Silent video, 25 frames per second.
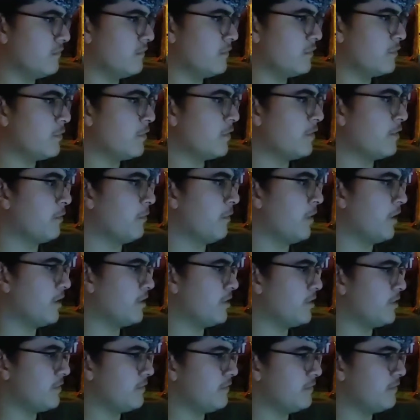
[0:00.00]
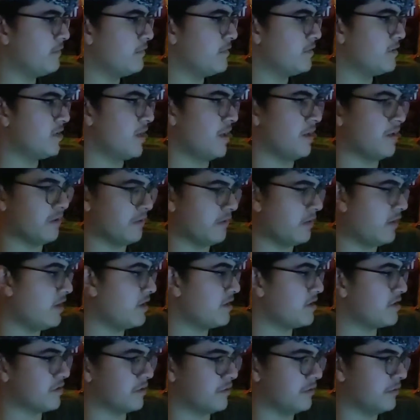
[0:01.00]
It's worth a watch. It's either
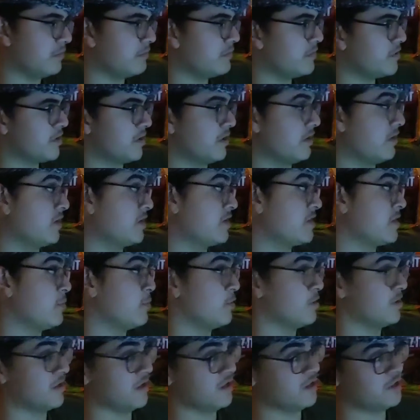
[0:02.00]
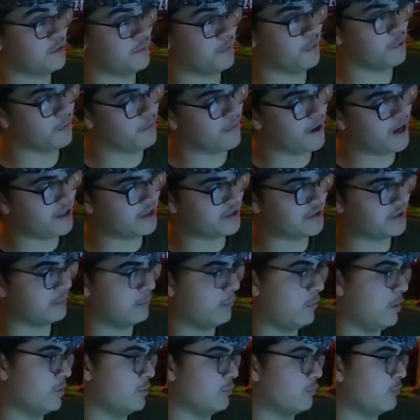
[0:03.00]
this or stealing someone's HBO Max to
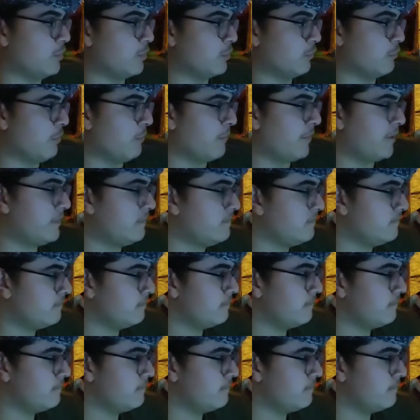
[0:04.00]
watch Wonder Woman.